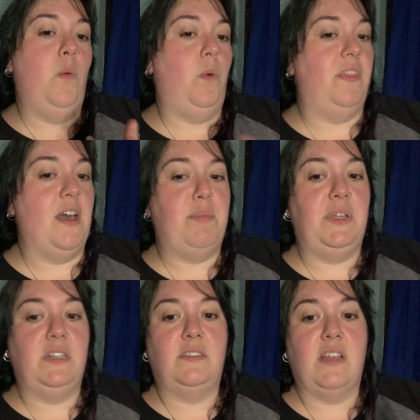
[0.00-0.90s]
With that
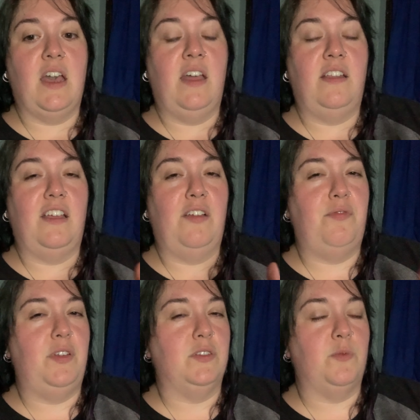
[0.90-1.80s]
being said, it
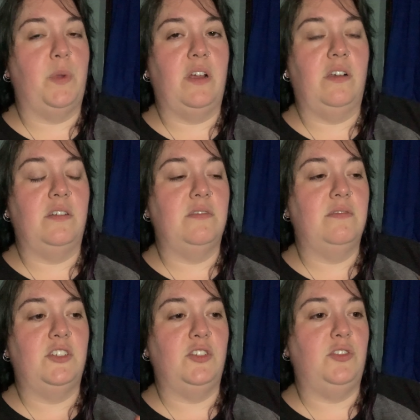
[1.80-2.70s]
feels weird
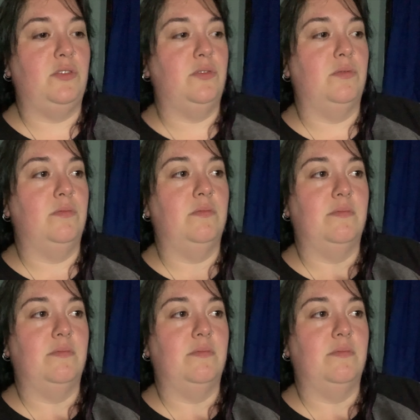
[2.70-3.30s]
to do